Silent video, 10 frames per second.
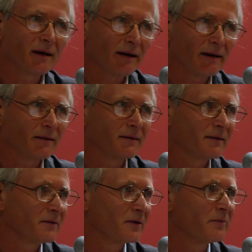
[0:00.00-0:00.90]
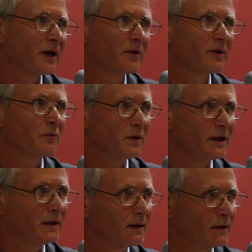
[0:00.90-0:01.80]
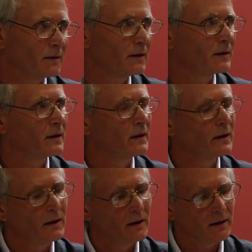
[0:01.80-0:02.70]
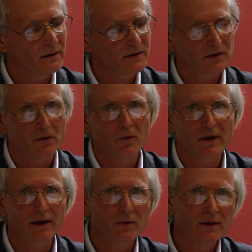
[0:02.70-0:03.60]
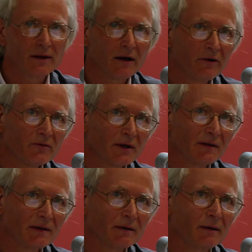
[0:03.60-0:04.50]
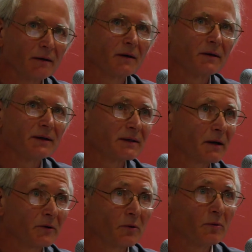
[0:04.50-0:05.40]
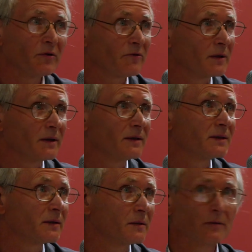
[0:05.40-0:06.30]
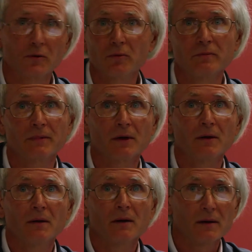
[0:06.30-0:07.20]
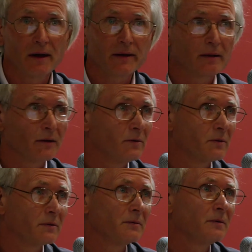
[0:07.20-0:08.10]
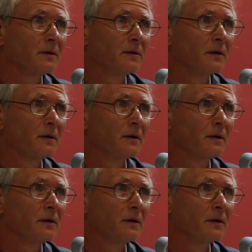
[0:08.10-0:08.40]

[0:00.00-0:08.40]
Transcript: cut the amount that we need. And so what I would love to see is a group of kids and a group like you